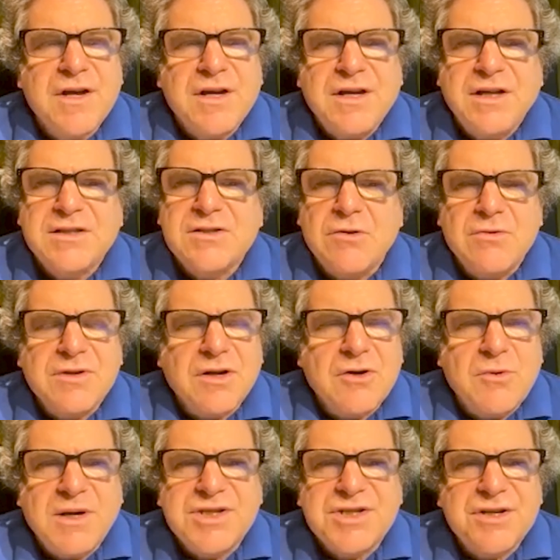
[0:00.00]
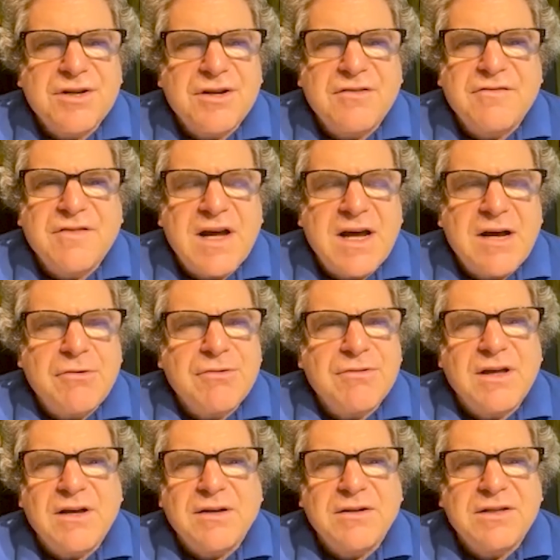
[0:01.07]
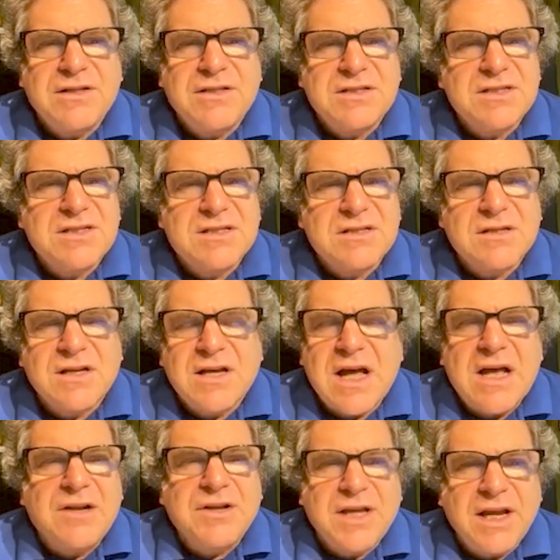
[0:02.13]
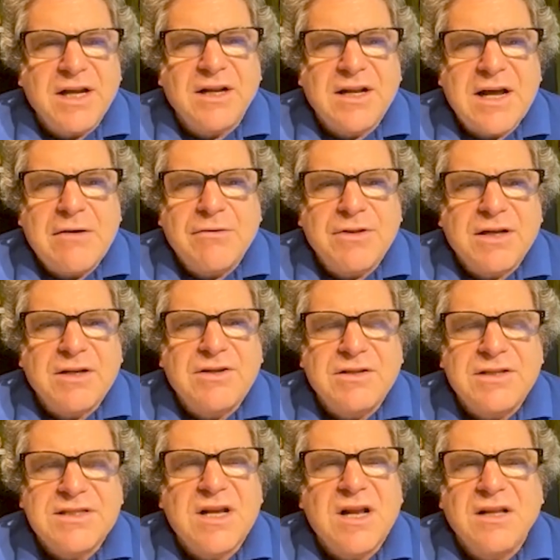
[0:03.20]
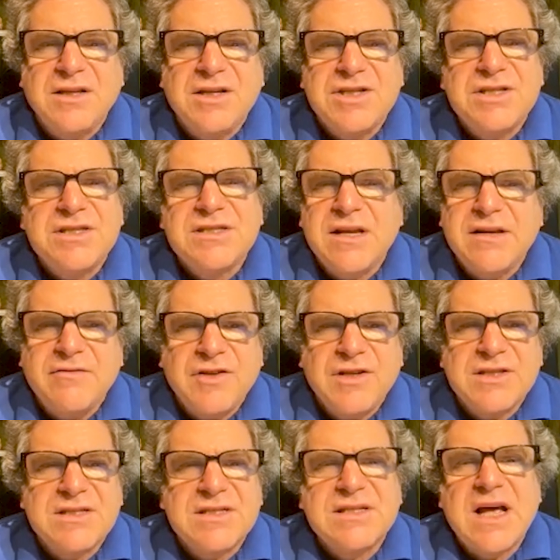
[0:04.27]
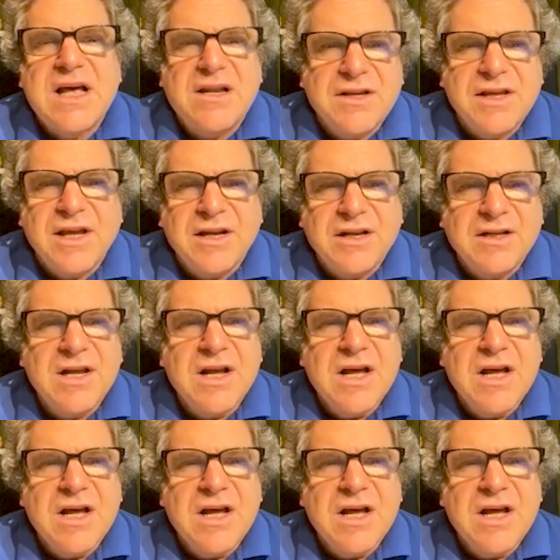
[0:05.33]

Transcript: it's only a question of how that is allocated, how that consolidation savings is allocated.